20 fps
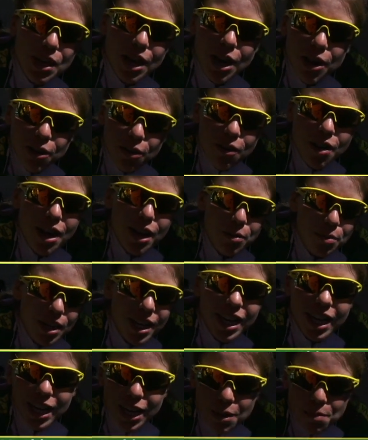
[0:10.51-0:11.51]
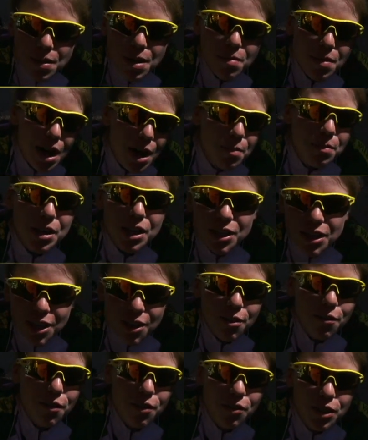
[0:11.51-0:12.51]
me how to ride a bike, my mom being the
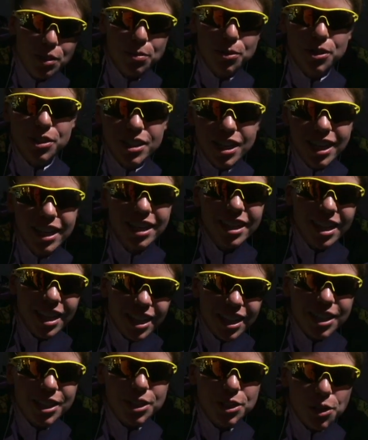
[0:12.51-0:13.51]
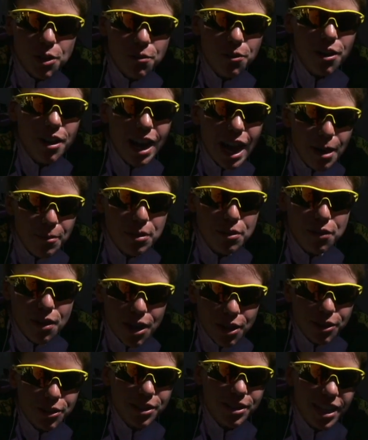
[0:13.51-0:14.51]
other 50%. So very happy
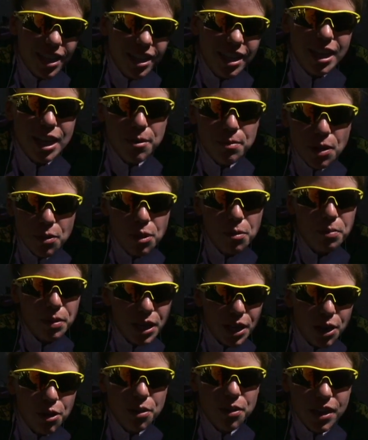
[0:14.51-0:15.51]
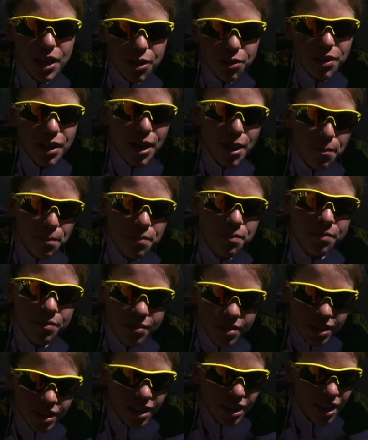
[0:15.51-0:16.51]
Father's Day to him. I wouldn't be here without them.
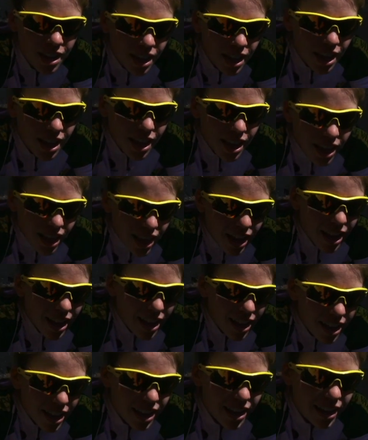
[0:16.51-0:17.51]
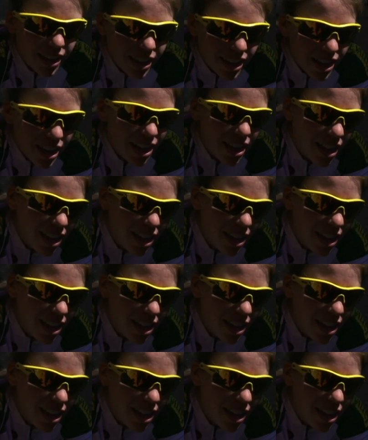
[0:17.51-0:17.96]
And